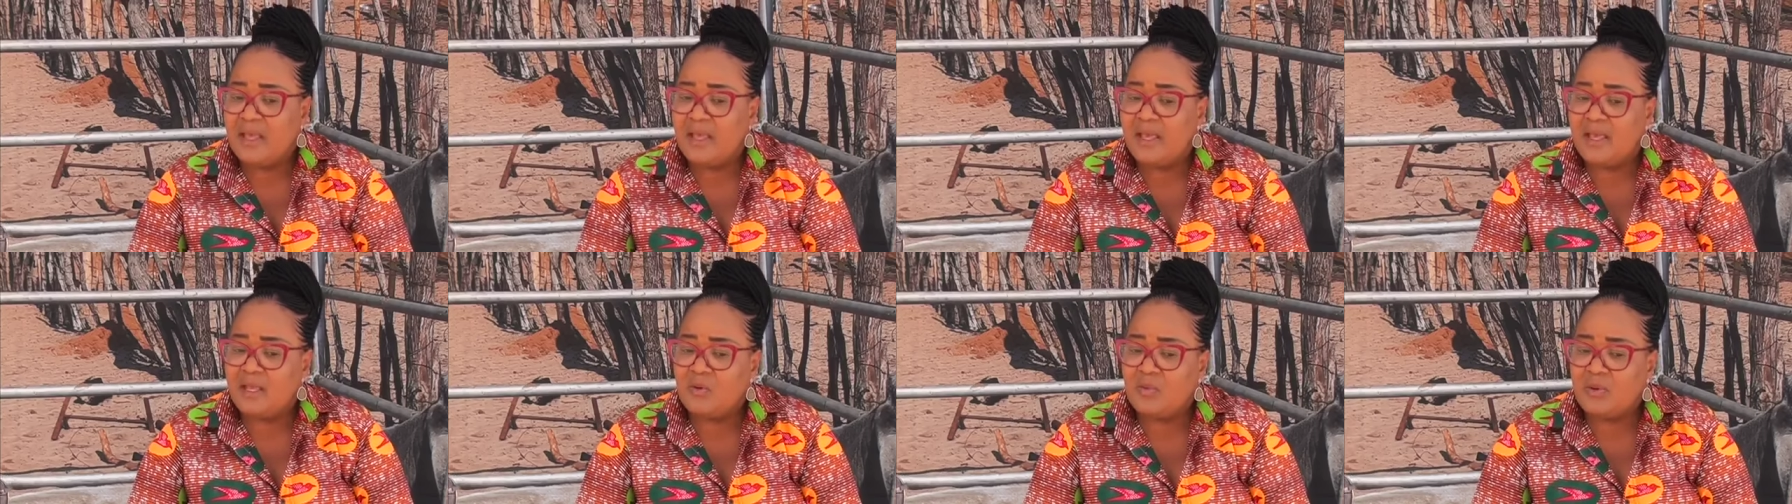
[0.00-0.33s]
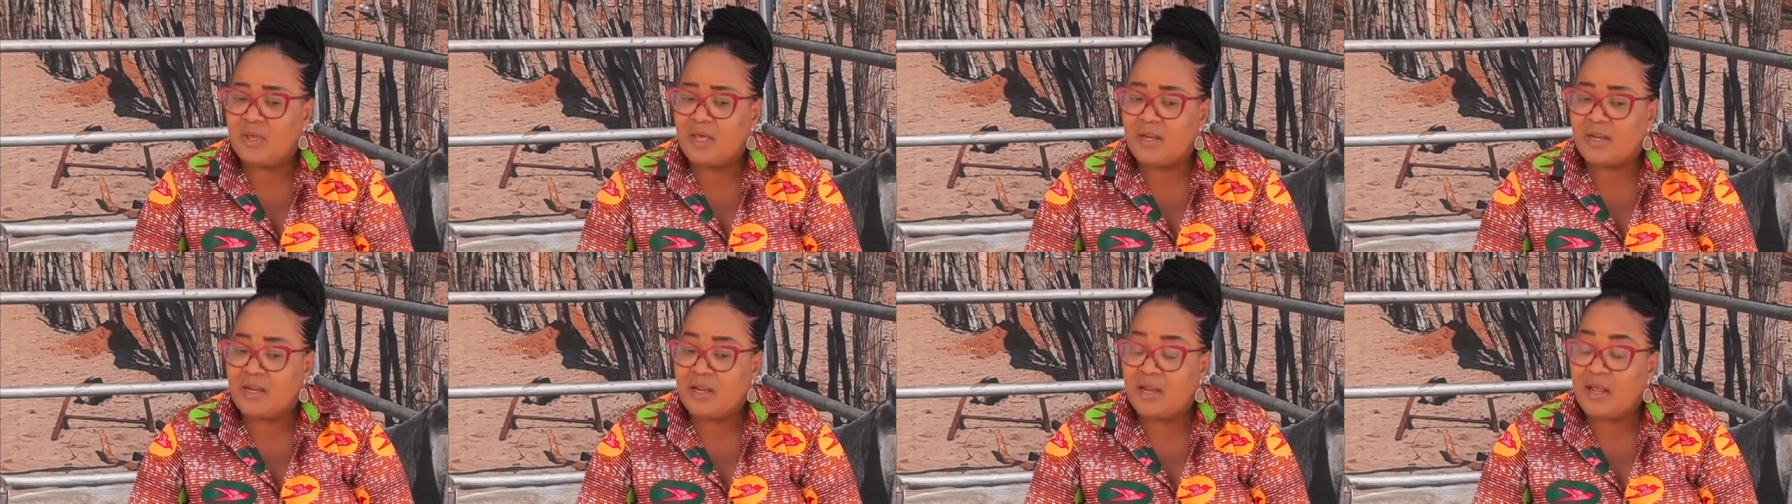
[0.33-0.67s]
And
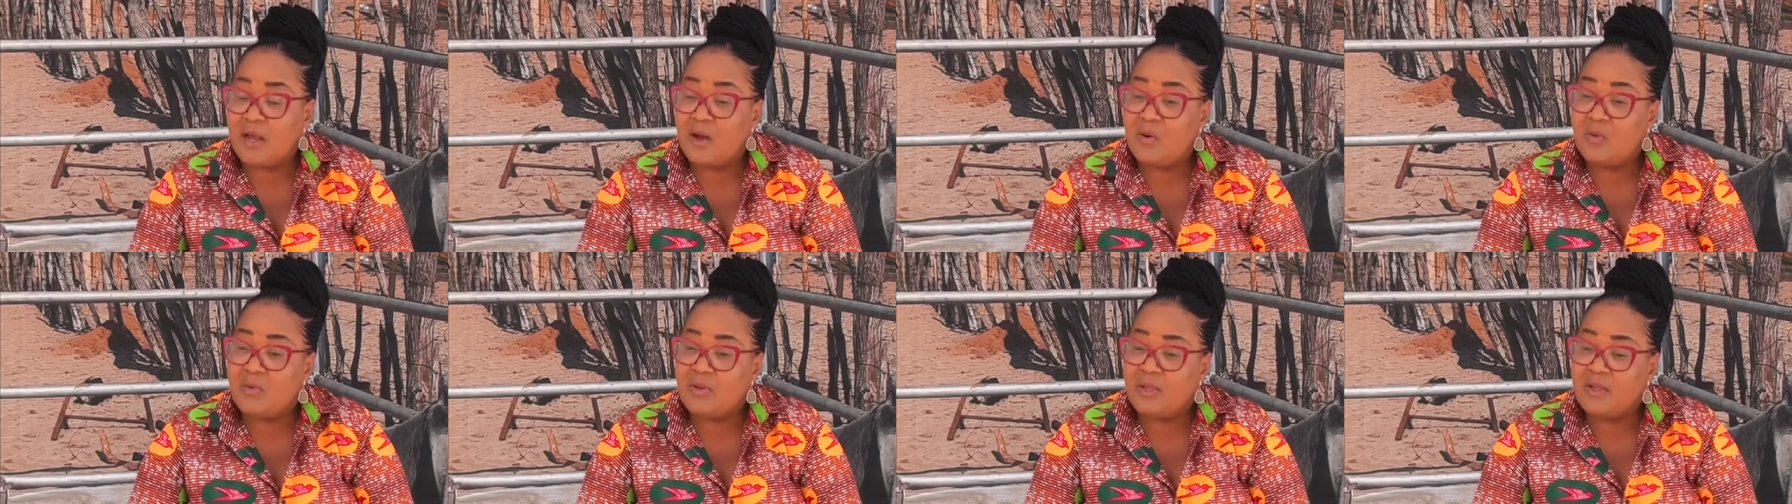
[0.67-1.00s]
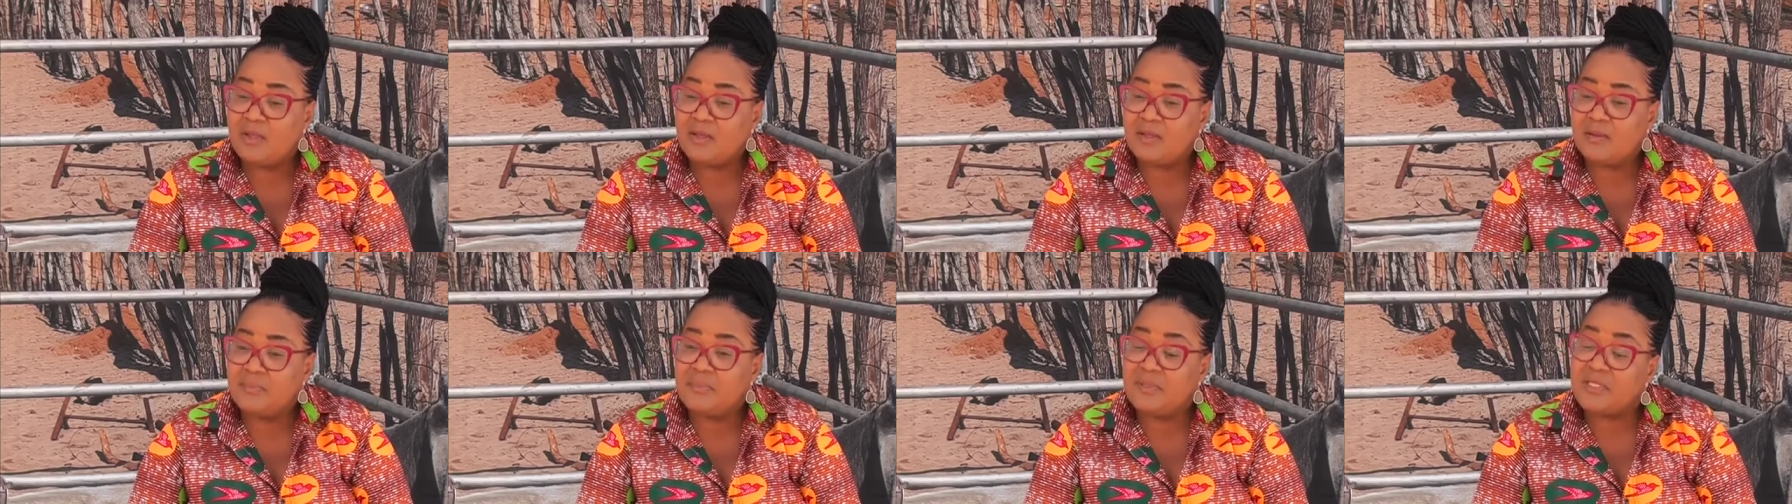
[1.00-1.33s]
we are
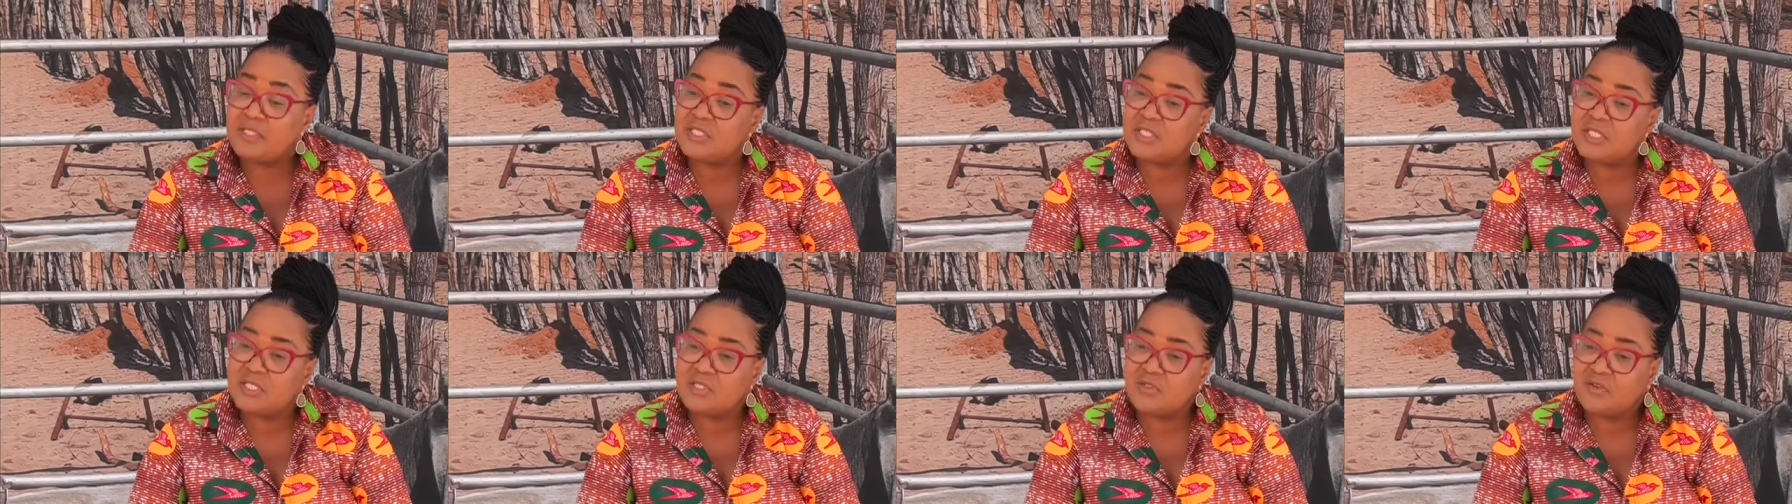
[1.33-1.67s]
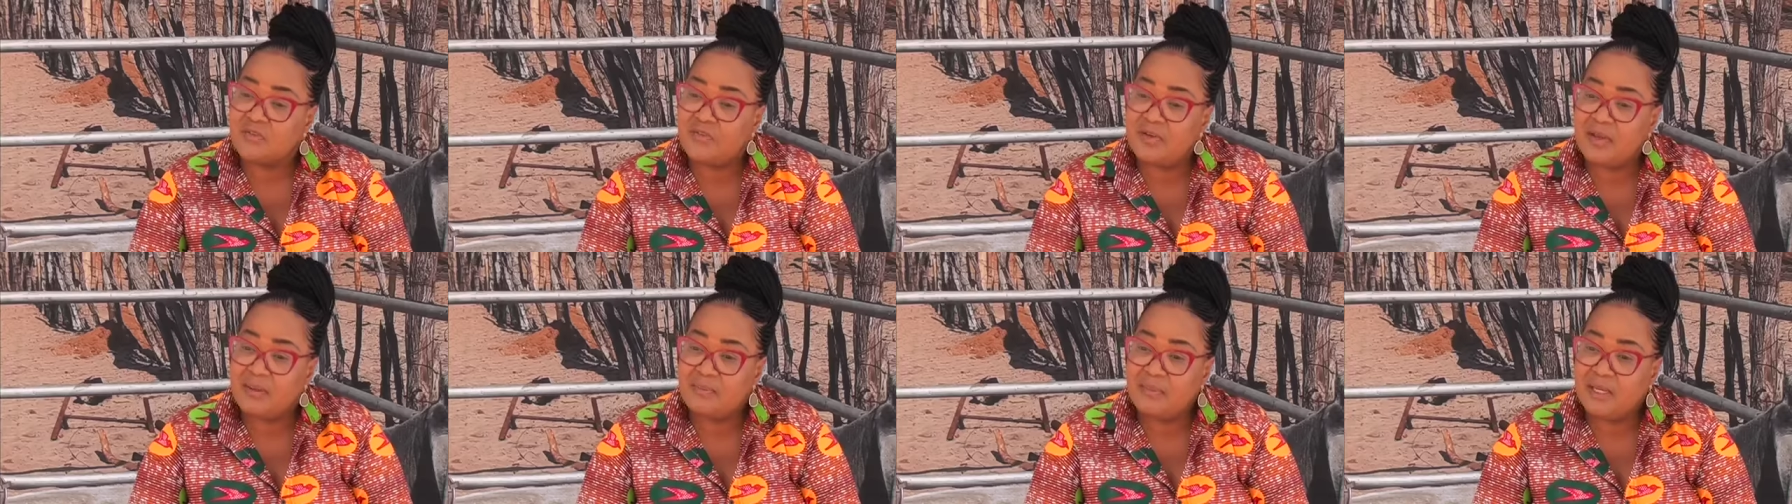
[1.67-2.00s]
allowing purchase
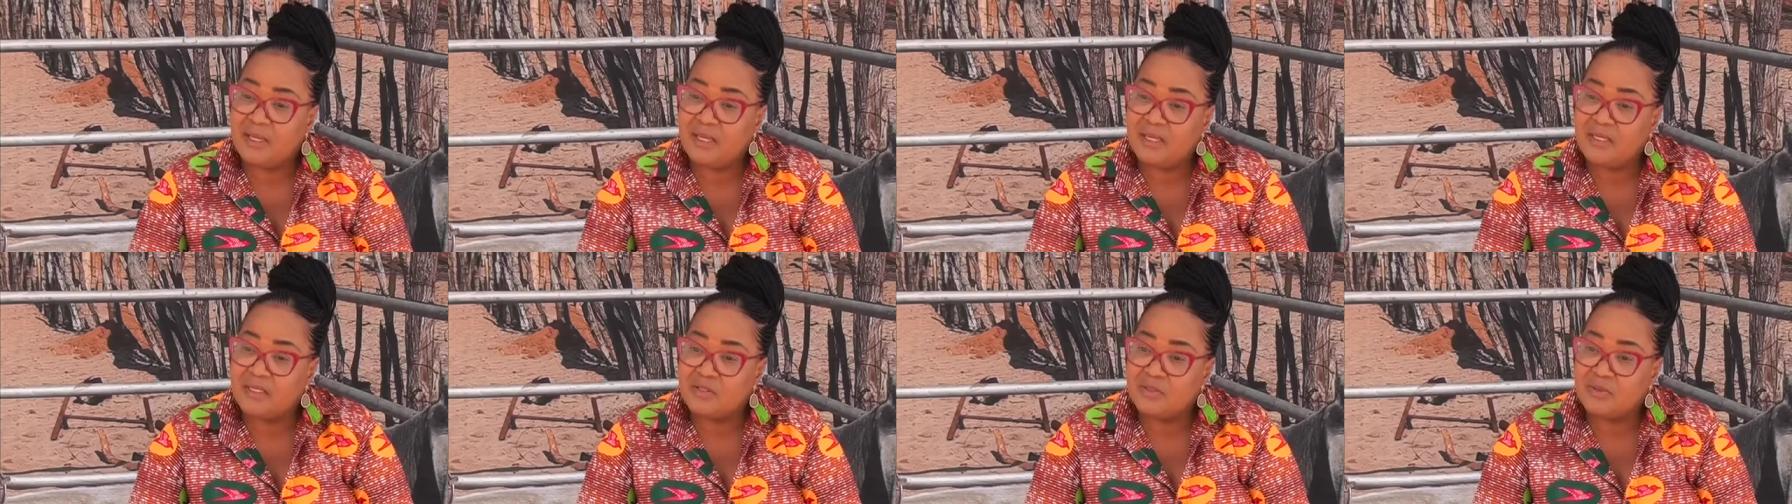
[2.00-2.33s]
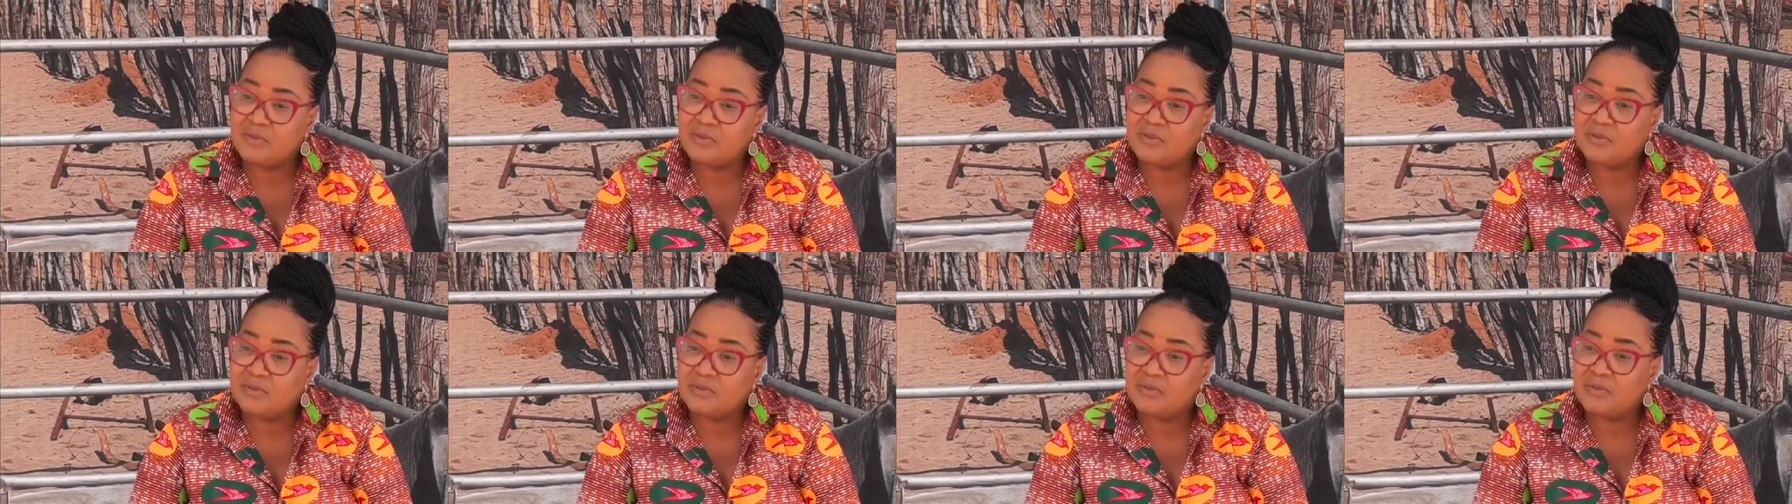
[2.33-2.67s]
of farmland
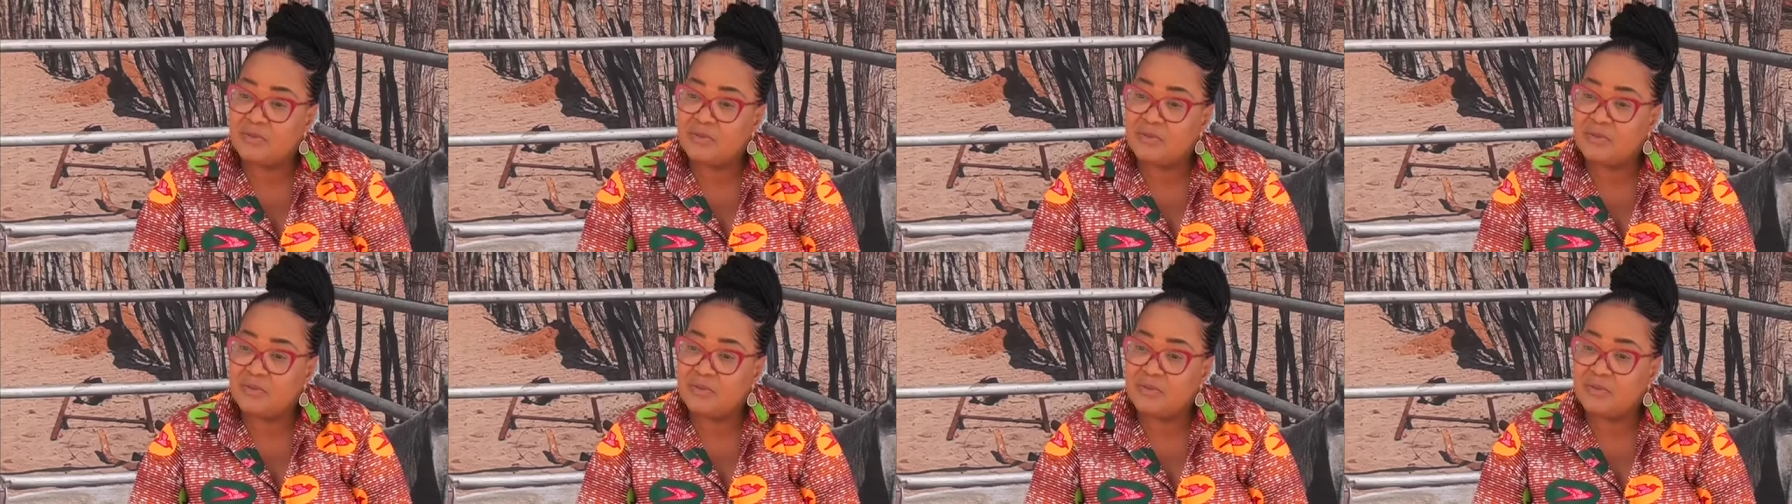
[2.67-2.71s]
or